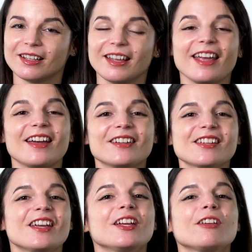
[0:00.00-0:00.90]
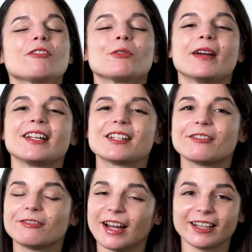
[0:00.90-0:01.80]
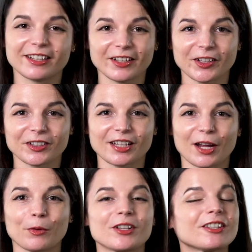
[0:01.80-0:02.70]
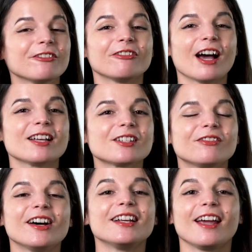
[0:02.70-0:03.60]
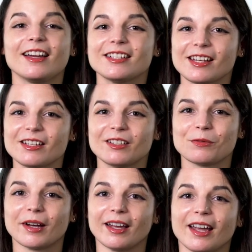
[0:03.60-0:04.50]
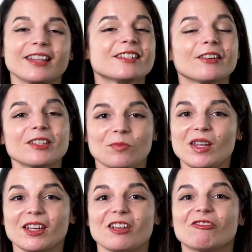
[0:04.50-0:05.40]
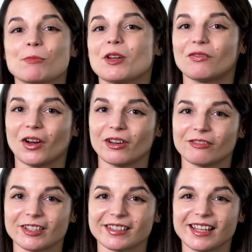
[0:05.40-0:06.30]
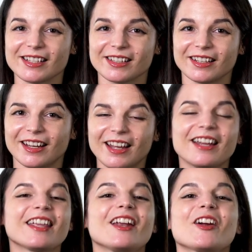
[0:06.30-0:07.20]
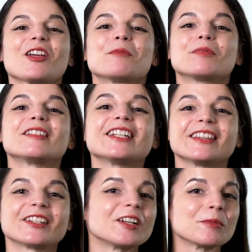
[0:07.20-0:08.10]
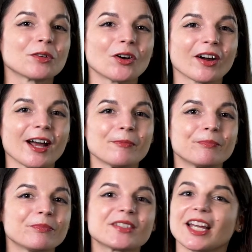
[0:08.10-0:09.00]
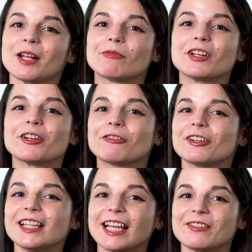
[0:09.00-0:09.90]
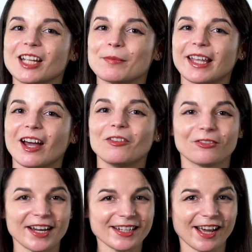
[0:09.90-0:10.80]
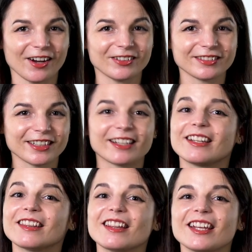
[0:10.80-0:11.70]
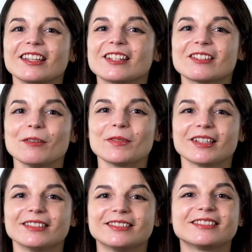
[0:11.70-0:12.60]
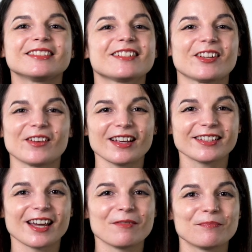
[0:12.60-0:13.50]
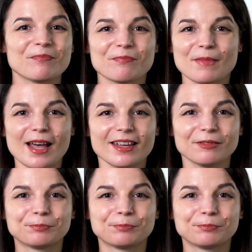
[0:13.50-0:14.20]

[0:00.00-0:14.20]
And if you're ready to finally learn language the fast, fun, and easy way and start speaking from your very first lesson, get our complete learning program. Sign up for your free lifetime account right now. Click the link in the description. See you next time. Bye!